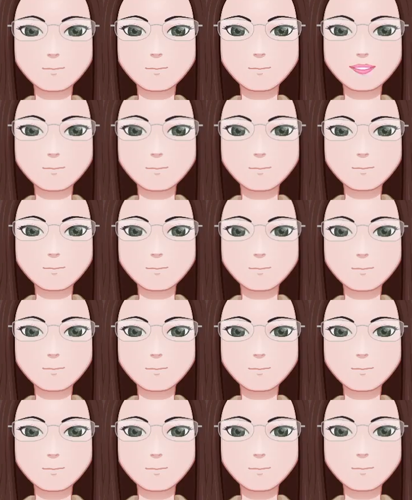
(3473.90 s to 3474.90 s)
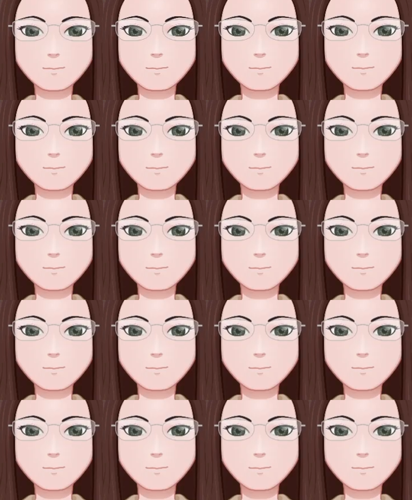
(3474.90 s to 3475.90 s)
No, I didn't. I'm a
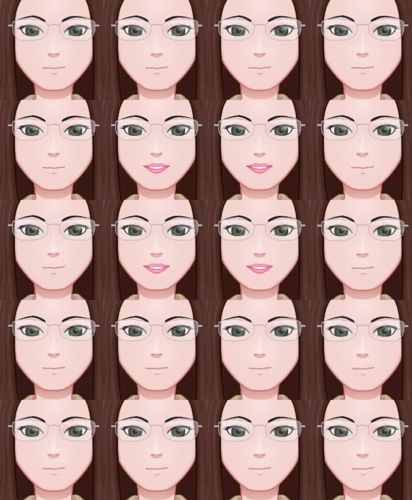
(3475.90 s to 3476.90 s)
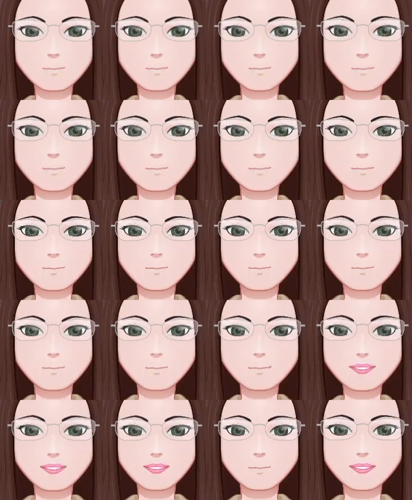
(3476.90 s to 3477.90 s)
dumbass. Let me turn it around and take the picture. I was
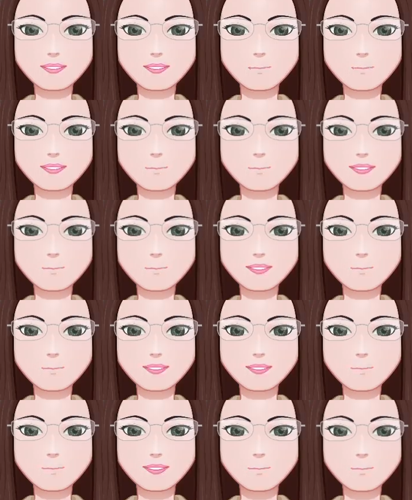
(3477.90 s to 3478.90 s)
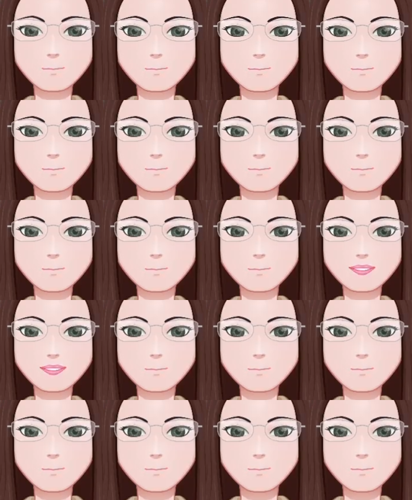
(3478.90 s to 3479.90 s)
going to, and I really thought I had, but for some reason,
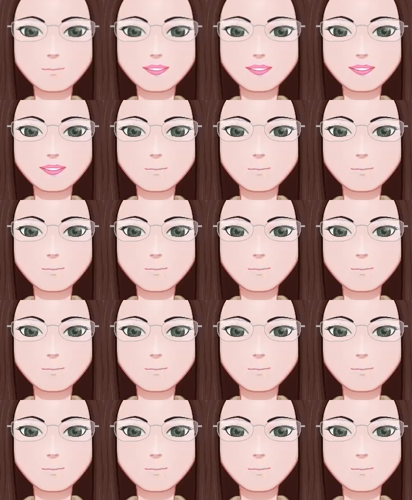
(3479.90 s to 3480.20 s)
I didn't